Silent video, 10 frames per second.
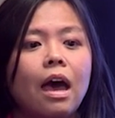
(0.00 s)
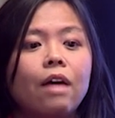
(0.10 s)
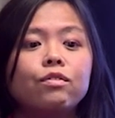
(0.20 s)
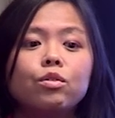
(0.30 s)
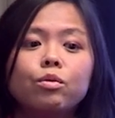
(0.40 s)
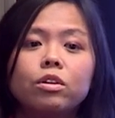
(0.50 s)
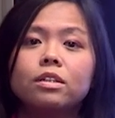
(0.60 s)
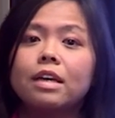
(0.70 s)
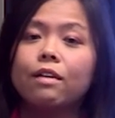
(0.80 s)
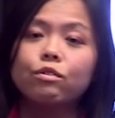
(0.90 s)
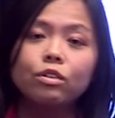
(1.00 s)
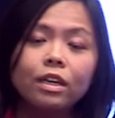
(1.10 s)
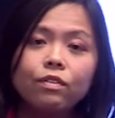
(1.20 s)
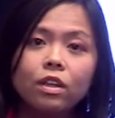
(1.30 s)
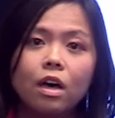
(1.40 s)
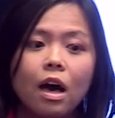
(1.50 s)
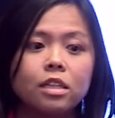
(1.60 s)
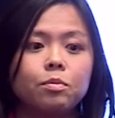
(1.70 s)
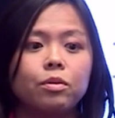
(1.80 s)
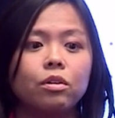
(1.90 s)
Afterwards, after leaving the
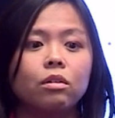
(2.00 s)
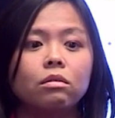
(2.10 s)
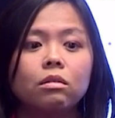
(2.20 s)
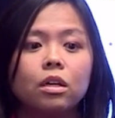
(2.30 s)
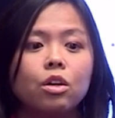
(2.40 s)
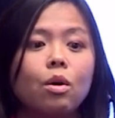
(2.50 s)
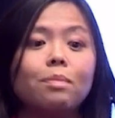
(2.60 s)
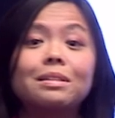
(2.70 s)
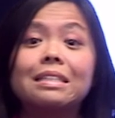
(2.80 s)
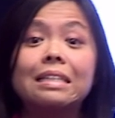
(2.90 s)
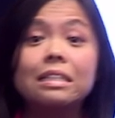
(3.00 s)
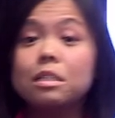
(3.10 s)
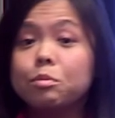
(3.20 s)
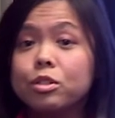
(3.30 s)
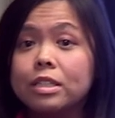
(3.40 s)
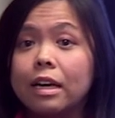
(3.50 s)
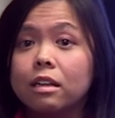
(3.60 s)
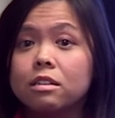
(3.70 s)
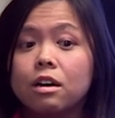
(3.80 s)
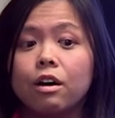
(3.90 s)
hospital, you know, up to
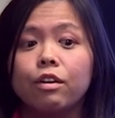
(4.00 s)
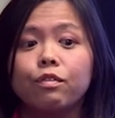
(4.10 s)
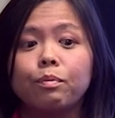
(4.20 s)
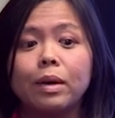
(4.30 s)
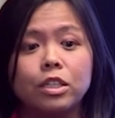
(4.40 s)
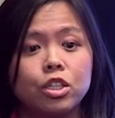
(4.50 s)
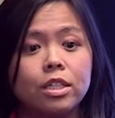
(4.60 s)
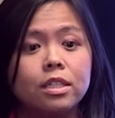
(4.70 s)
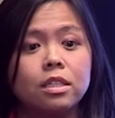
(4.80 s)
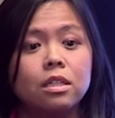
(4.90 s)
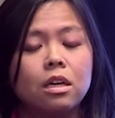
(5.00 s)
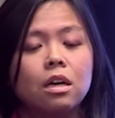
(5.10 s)
60% of patients